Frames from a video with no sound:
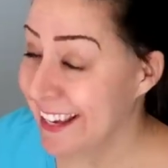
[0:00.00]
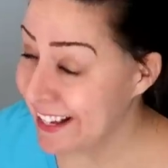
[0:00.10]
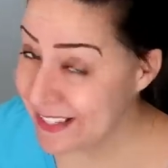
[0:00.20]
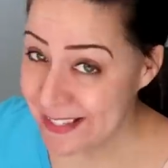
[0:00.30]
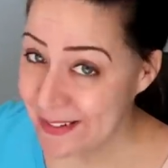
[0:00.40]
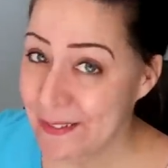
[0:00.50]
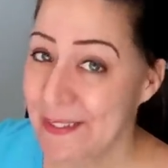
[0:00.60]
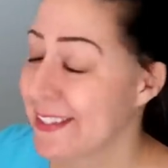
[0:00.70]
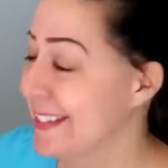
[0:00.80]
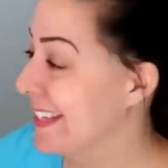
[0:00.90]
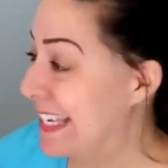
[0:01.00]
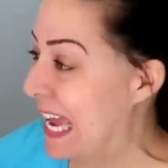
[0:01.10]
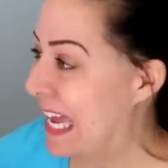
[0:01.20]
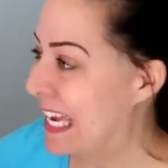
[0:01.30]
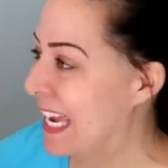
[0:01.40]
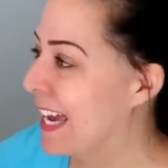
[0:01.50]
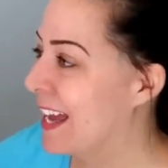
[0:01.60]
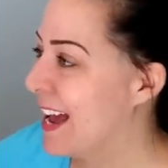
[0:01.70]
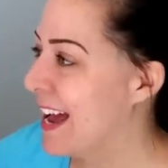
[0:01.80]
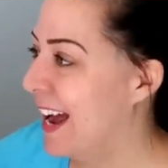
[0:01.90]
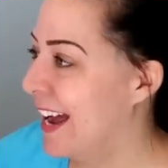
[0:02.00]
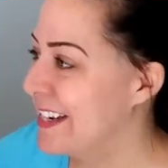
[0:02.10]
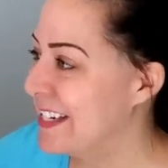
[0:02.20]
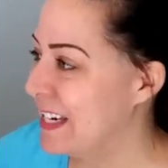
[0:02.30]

It sold, yay, and